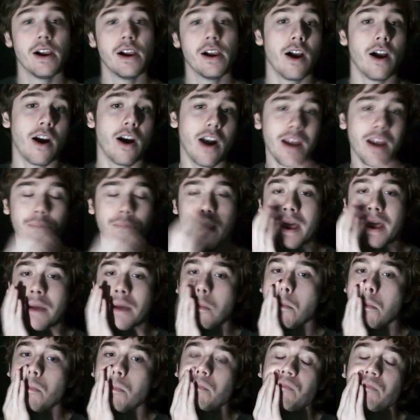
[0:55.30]
All right,
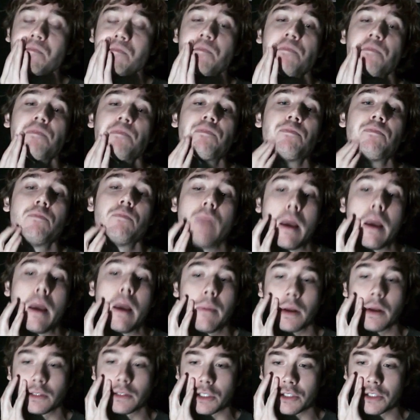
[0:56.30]
man.
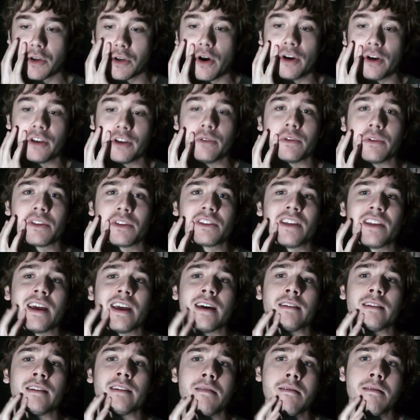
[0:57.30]
Maybe I'll just call you
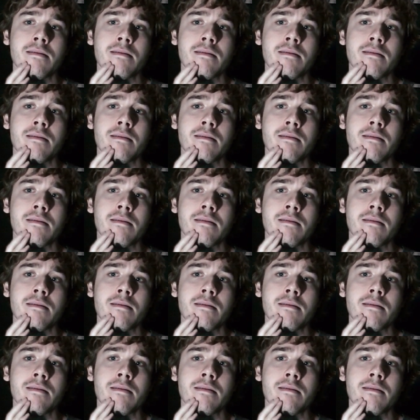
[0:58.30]
instead.